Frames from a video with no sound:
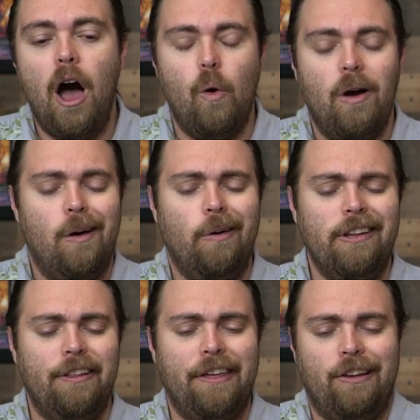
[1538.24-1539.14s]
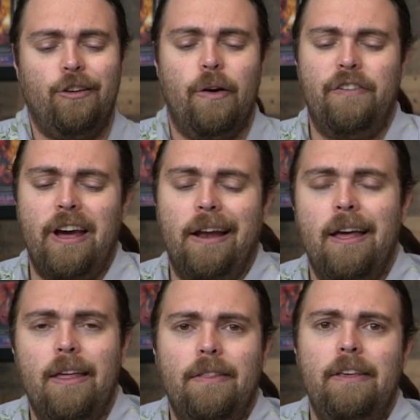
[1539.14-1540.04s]
Oh, one little thing too, I forgot.
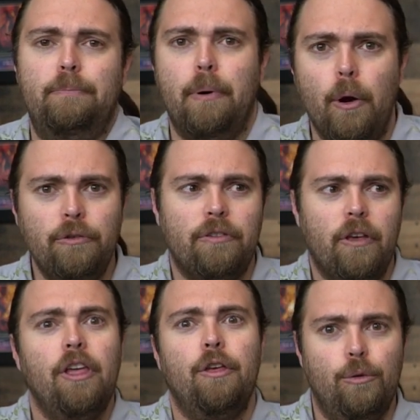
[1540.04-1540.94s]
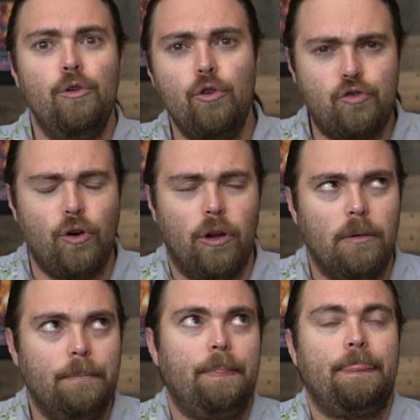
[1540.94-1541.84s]
These boats, they're neutral.
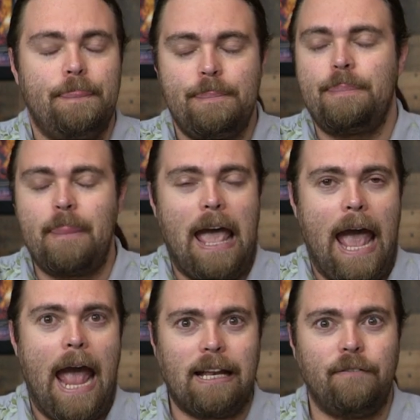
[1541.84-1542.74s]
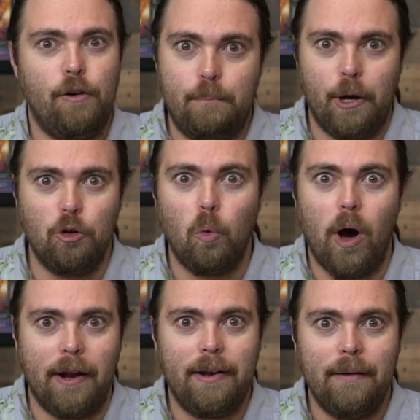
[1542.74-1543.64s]
And if you build
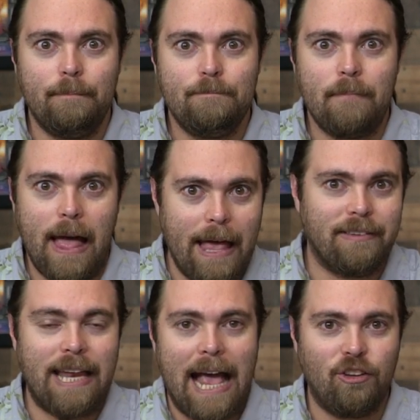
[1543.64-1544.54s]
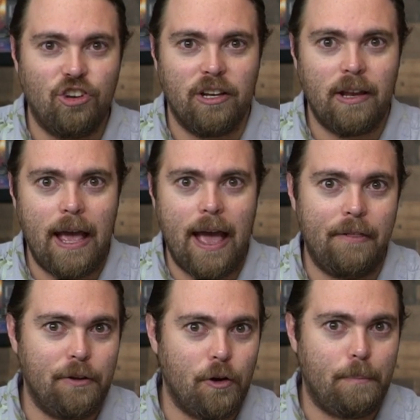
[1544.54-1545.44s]
one as an action
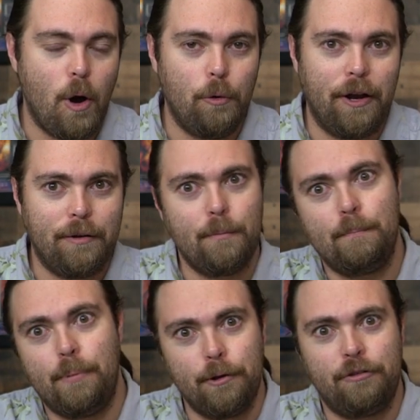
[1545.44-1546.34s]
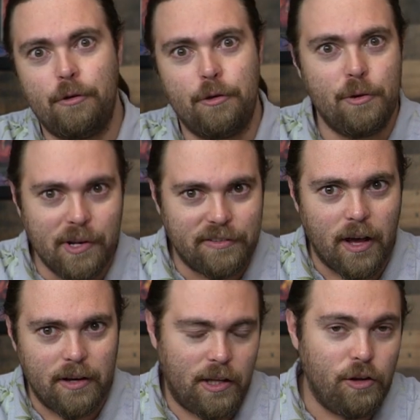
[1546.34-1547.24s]
and your opponent puts their units
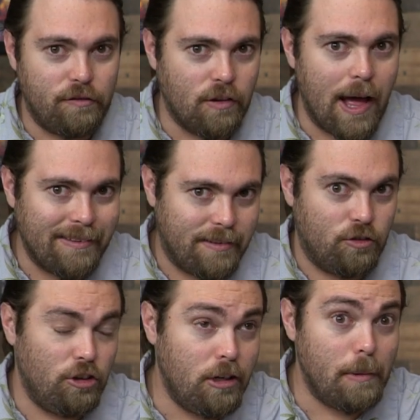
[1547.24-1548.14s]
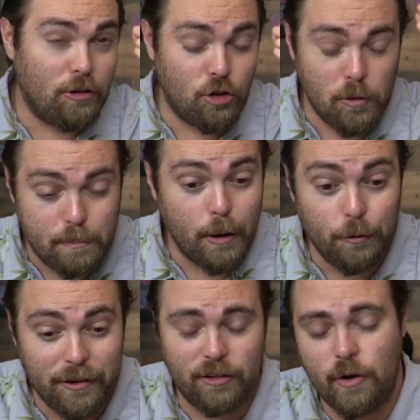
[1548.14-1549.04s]
on it, you've lost it. So you need to make sure you
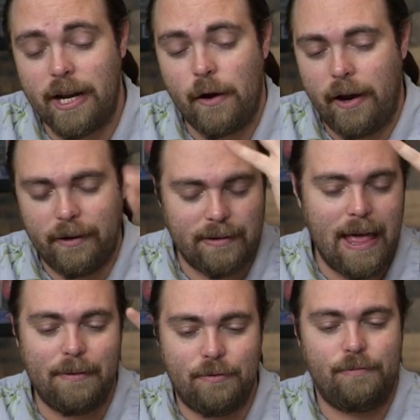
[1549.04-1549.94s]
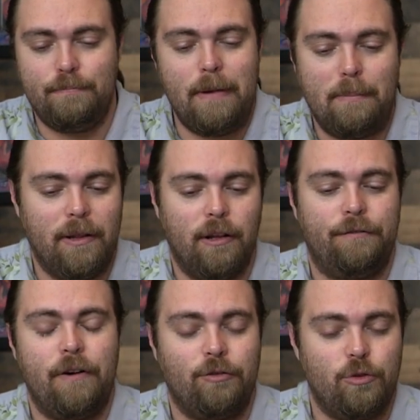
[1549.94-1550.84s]
build these in the right areas. That made me a little
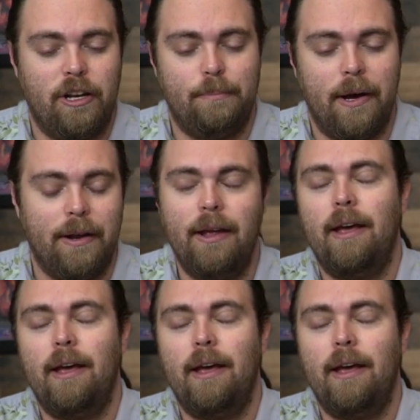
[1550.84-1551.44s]
frustrated, but